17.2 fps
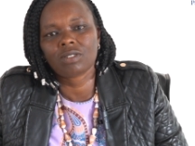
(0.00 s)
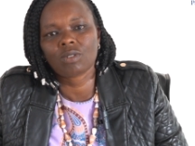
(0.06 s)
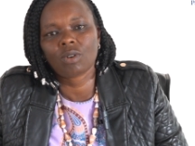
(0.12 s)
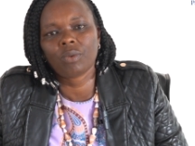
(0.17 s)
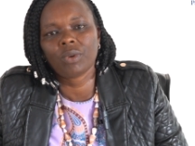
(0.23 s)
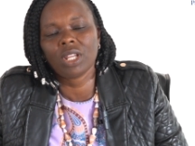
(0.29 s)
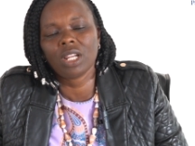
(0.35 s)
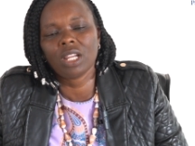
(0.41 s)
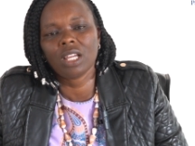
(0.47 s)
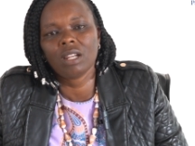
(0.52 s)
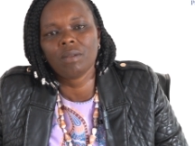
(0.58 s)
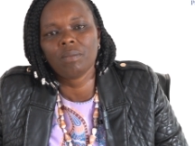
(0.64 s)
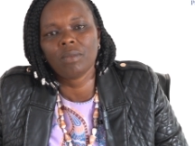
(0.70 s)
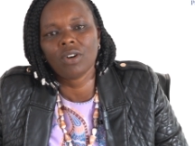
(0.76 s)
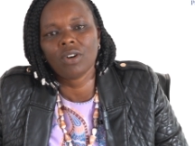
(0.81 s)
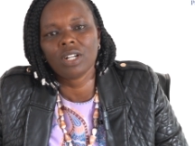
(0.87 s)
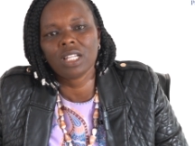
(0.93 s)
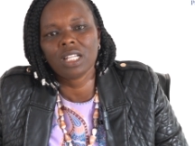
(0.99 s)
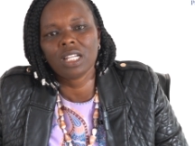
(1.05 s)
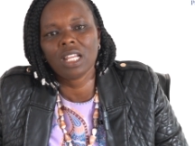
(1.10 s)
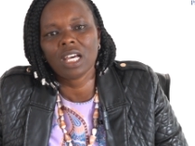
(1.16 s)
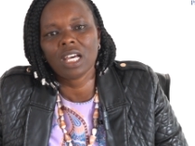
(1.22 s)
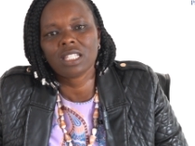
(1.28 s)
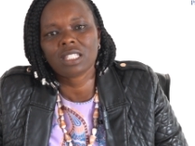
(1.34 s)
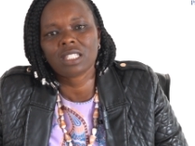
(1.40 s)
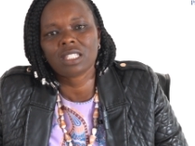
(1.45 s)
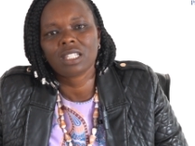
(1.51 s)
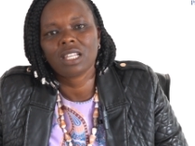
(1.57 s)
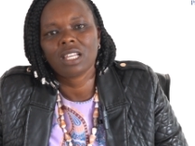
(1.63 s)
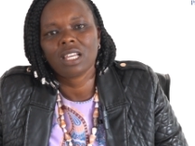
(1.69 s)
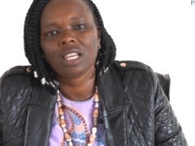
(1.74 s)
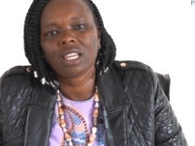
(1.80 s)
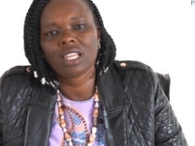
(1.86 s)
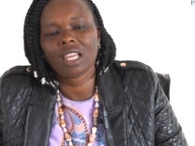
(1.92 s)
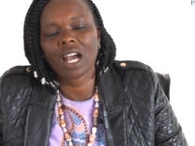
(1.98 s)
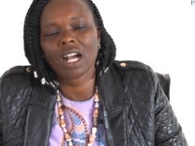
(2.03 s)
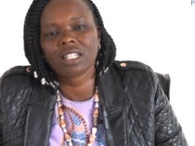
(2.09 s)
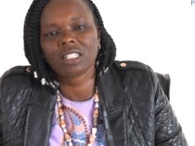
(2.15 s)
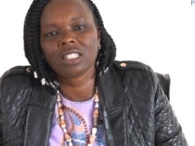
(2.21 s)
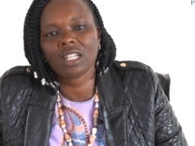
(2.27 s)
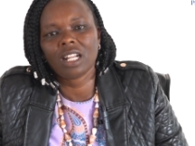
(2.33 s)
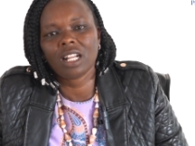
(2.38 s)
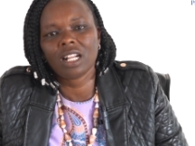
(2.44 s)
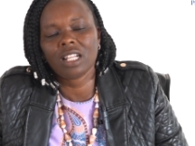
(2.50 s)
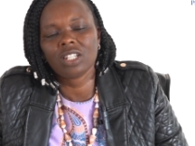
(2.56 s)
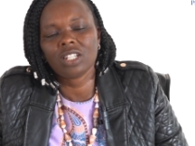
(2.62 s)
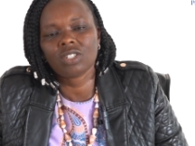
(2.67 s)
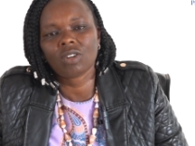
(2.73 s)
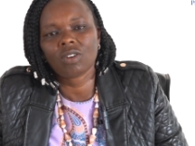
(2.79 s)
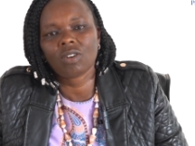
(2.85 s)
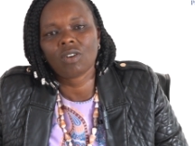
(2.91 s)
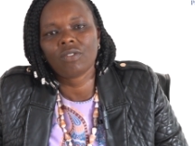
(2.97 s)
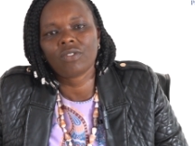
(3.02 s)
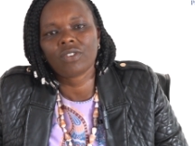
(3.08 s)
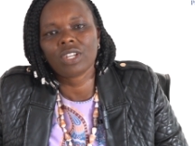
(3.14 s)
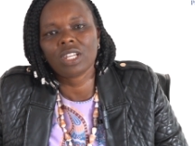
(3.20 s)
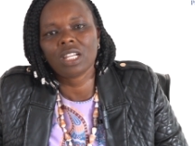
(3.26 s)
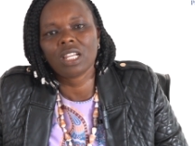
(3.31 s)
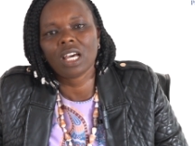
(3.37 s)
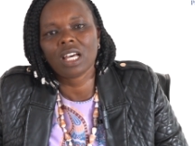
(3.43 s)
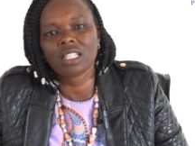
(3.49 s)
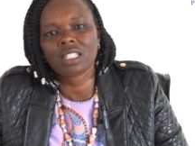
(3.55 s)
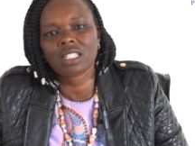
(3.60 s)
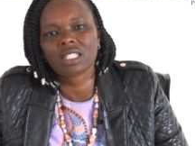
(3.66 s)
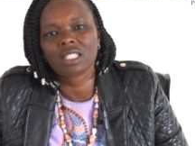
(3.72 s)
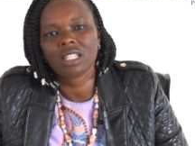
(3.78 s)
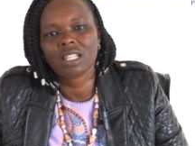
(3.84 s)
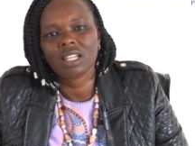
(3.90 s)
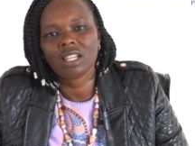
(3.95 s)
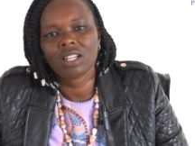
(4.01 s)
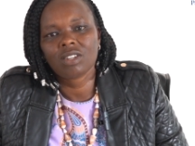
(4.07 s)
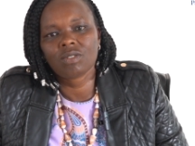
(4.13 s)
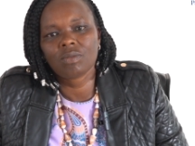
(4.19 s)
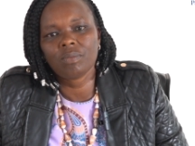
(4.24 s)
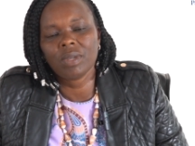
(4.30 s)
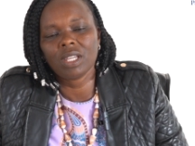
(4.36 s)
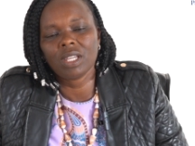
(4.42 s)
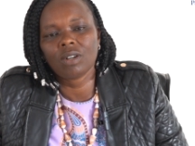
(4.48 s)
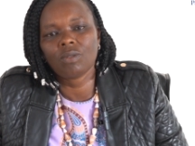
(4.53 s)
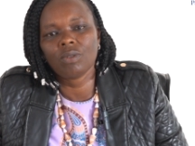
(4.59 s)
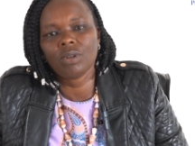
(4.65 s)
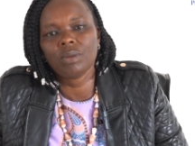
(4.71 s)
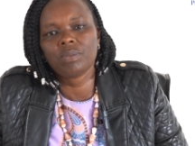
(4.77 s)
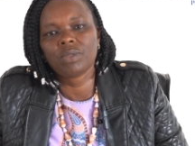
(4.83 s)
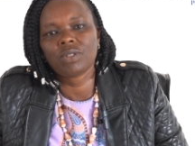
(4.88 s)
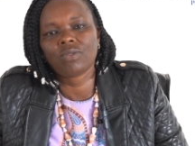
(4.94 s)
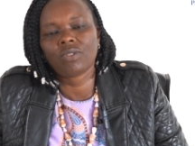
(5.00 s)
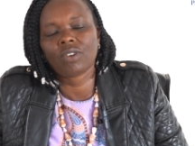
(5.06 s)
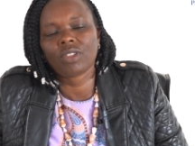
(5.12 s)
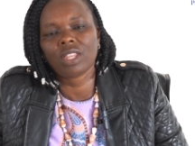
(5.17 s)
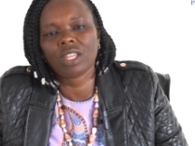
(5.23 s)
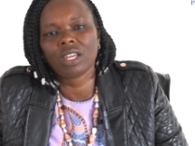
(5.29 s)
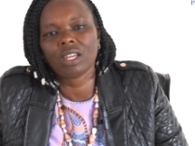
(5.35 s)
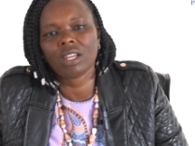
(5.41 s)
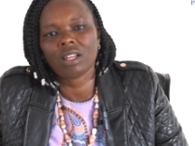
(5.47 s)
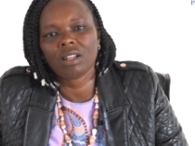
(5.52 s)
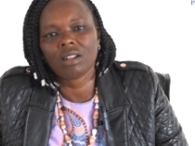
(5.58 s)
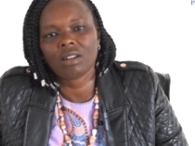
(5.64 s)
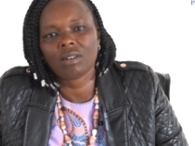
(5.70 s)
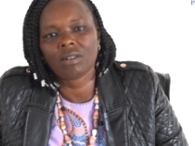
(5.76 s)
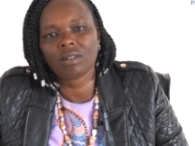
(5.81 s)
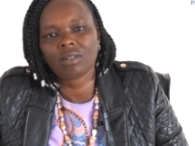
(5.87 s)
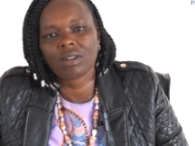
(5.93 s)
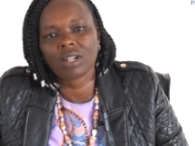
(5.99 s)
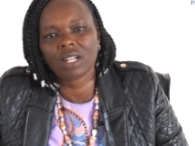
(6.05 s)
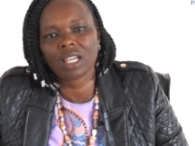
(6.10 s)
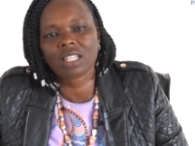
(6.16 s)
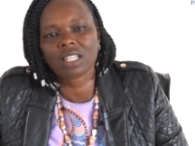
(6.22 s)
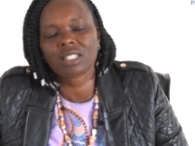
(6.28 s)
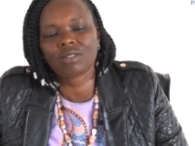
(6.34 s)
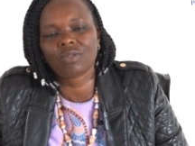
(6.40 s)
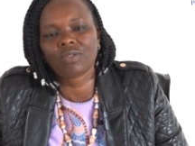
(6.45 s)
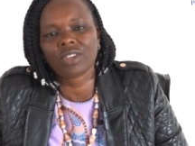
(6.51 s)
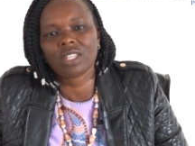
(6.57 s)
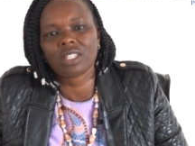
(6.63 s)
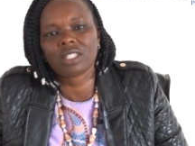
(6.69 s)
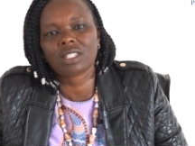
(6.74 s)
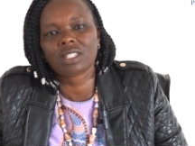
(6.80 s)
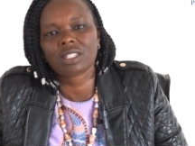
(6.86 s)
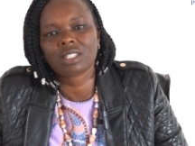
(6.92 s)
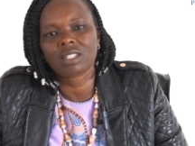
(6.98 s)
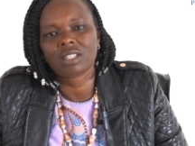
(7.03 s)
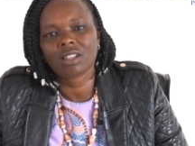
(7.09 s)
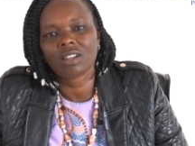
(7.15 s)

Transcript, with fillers: So we need more leaders, young generation of leaders to be equipped for the next phase